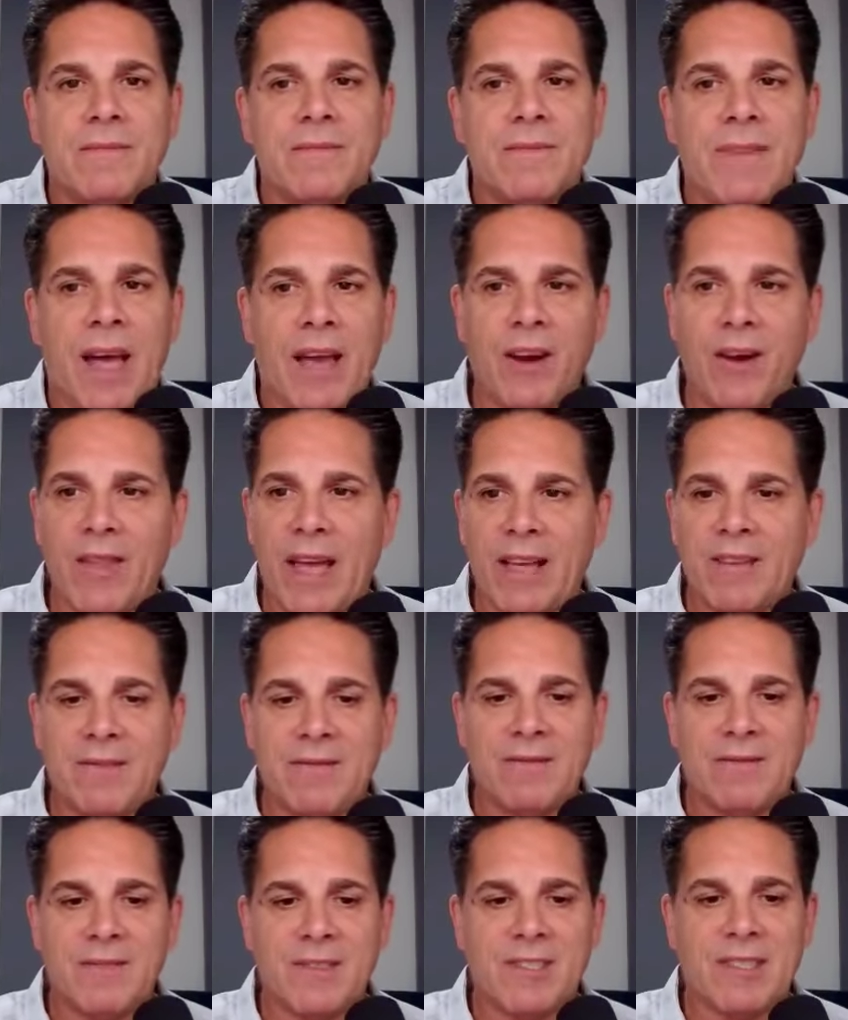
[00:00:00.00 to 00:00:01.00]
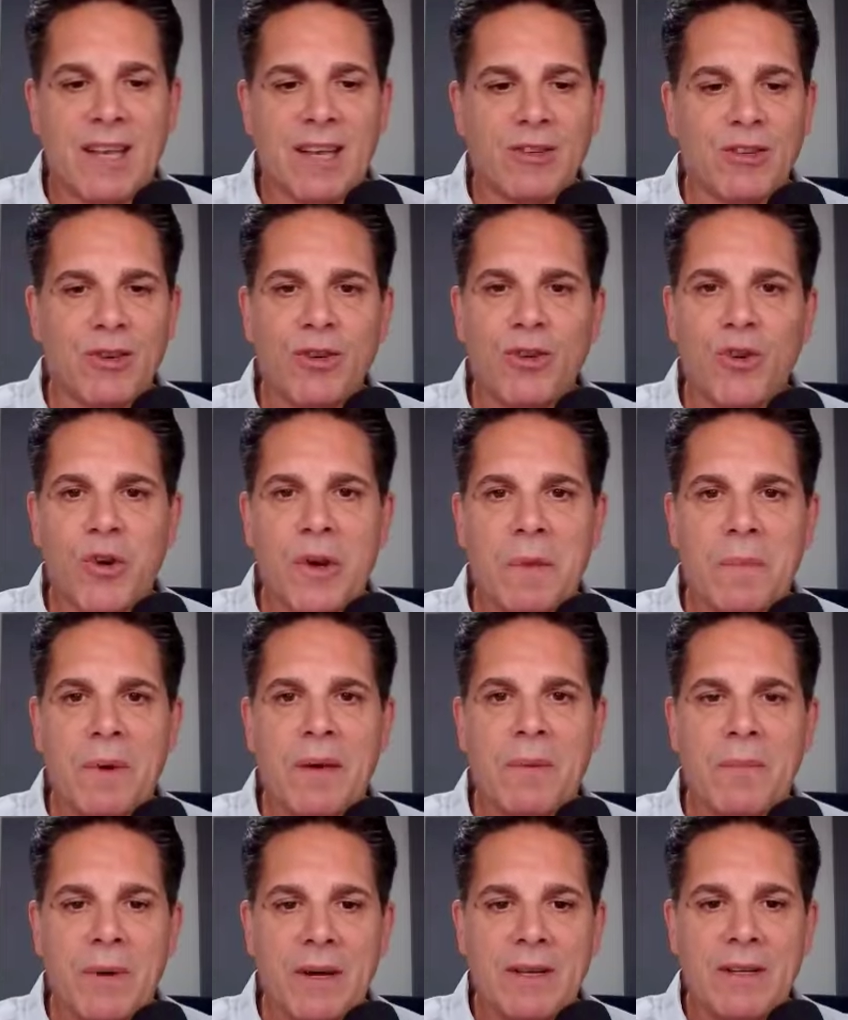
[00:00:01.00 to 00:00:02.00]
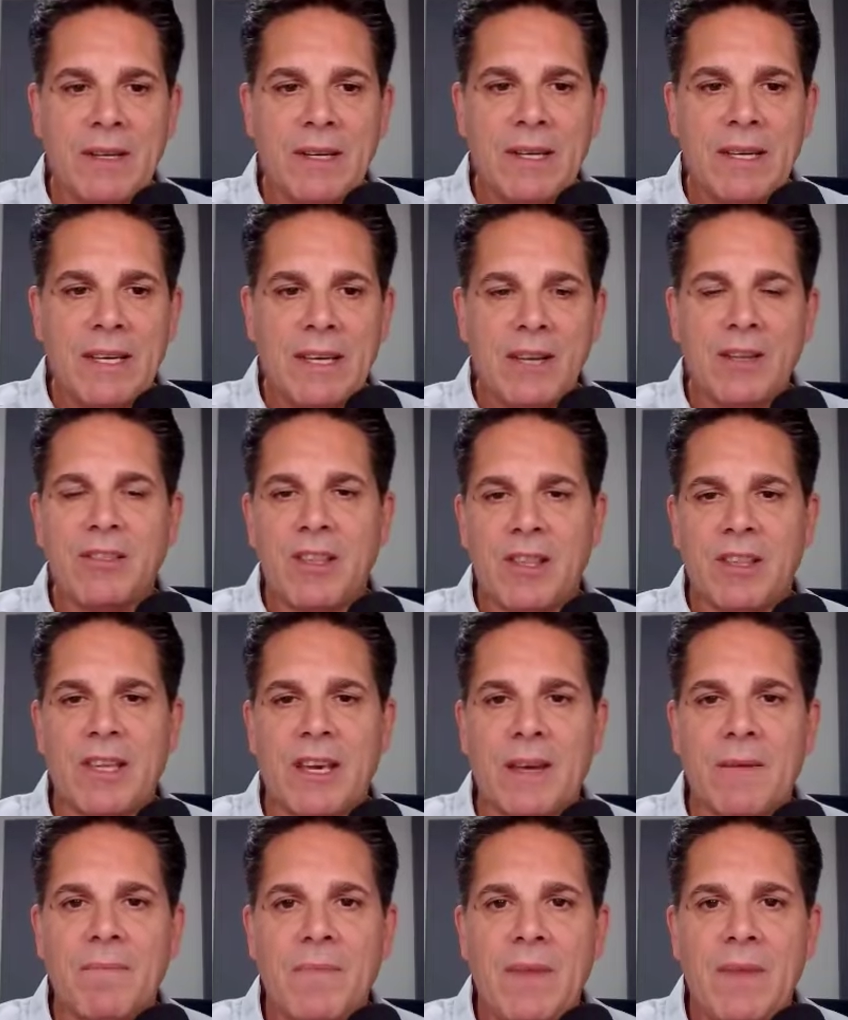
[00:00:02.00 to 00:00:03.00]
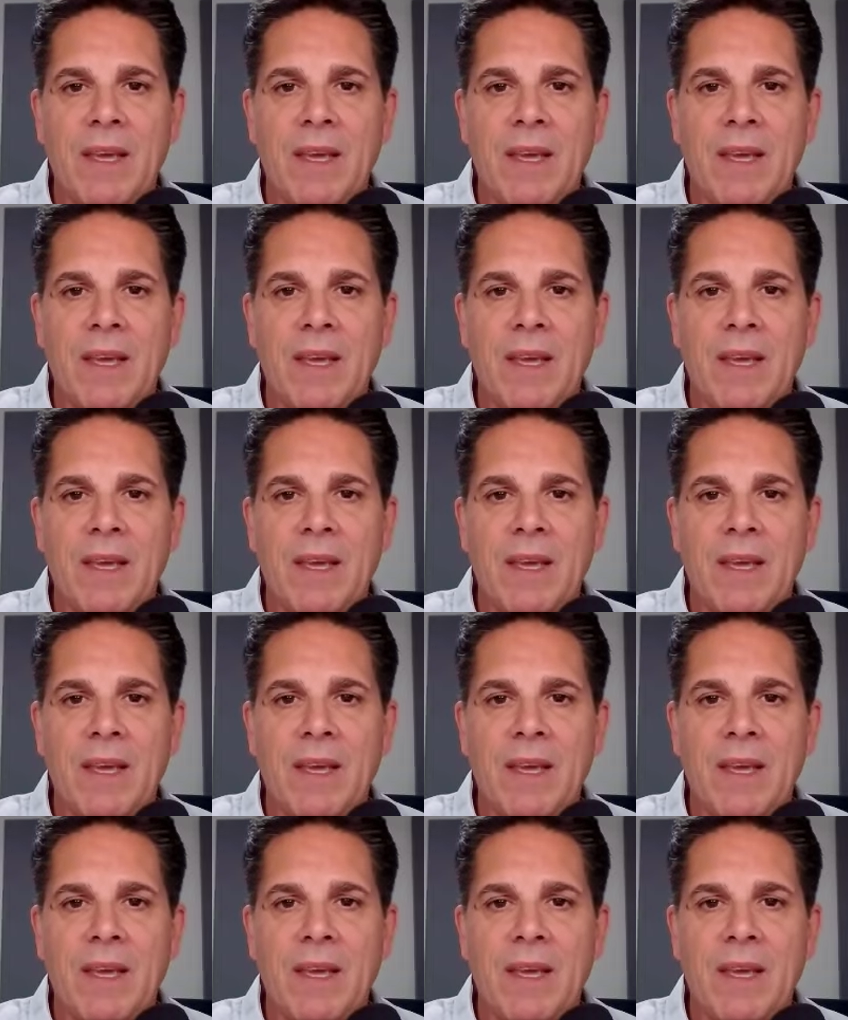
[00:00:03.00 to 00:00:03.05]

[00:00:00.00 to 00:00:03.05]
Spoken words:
Now, I know that sounds a little creepy, but here's the thing.